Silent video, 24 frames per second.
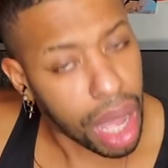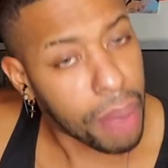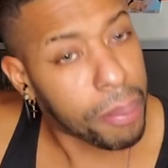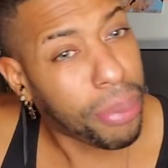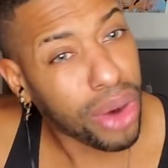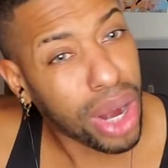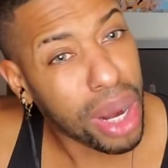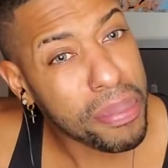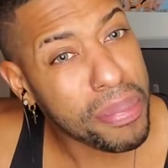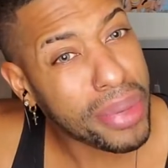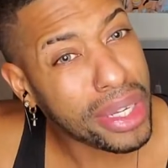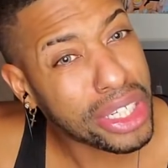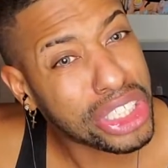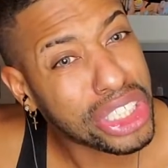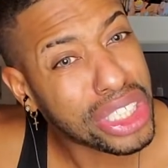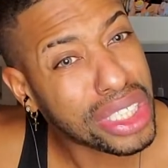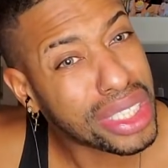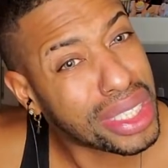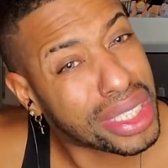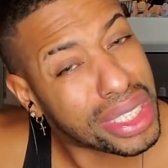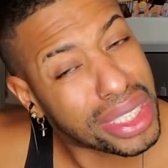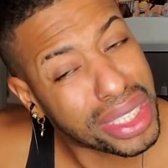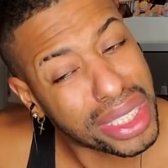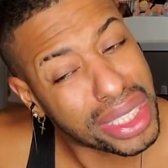abort
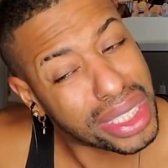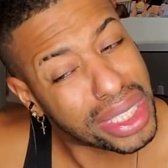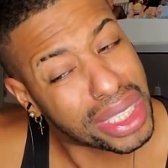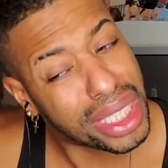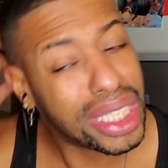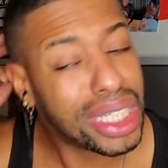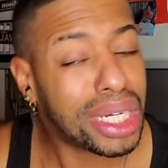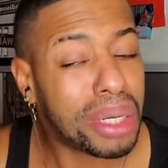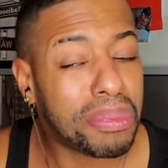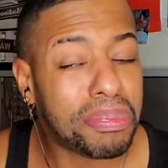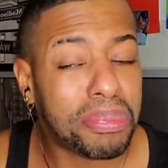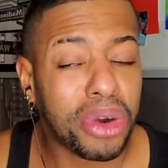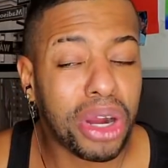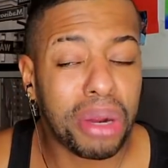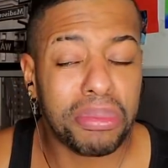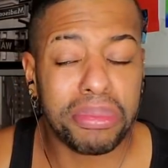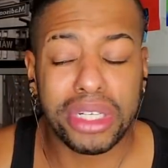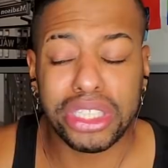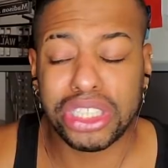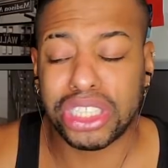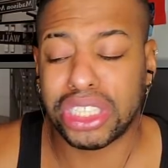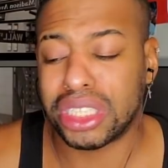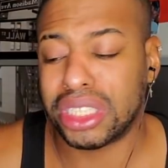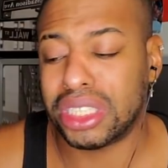mission. Abort
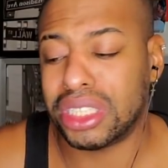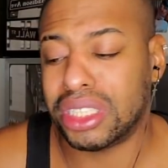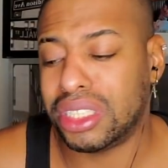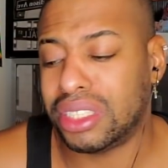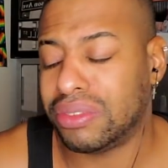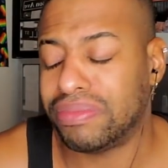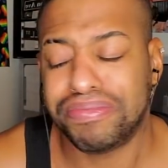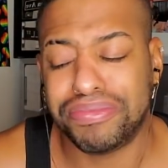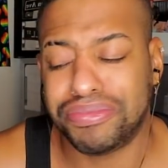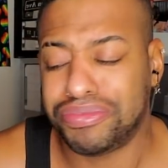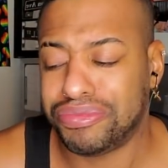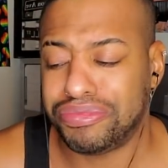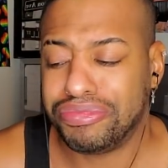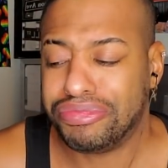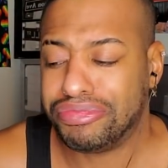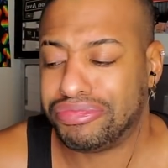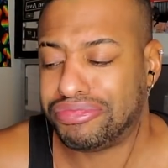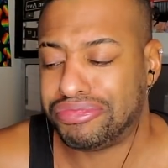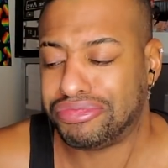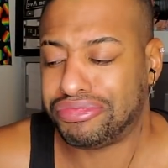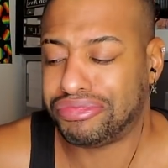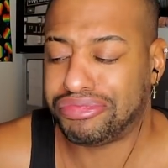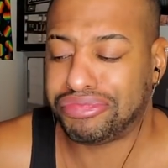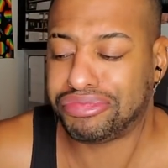mission.
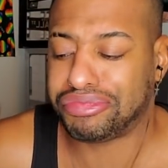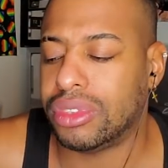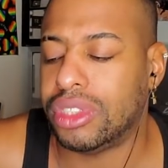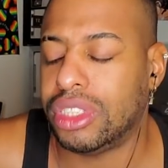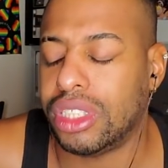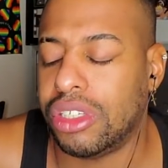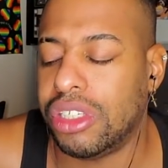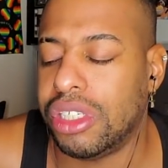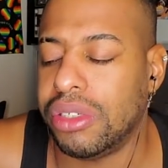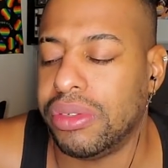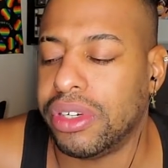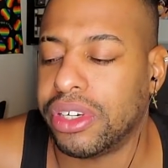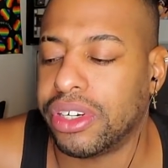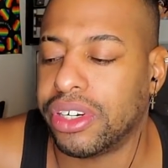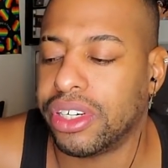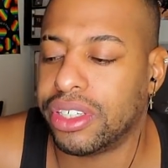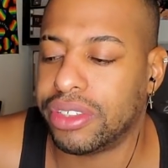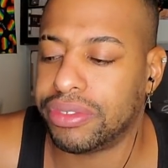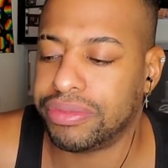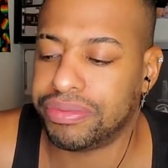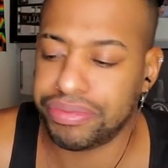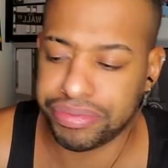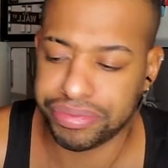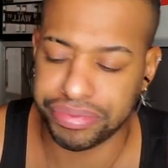Mm-mm. Don't do it,
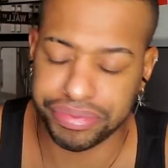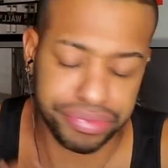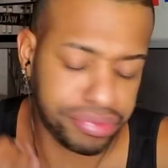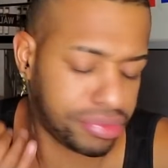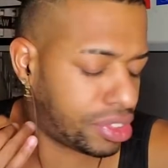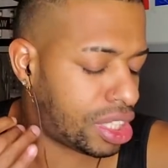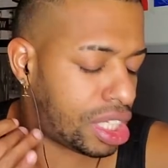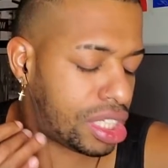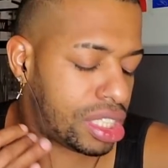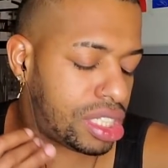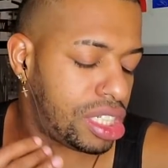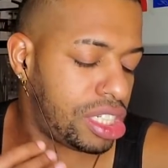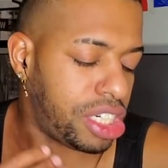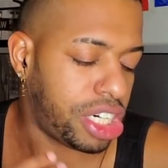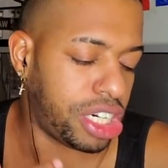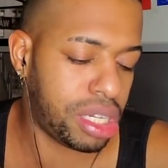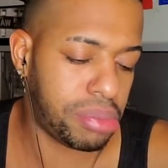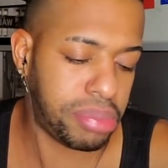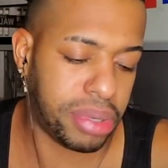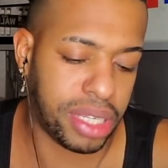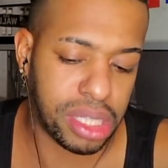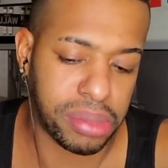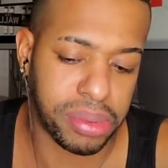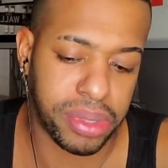girl. It's a
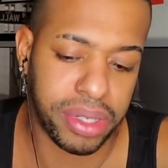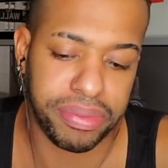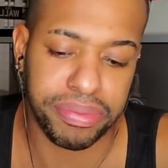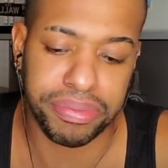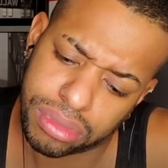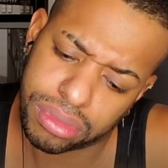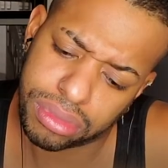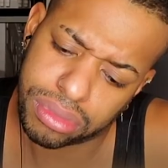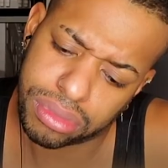dirty basement.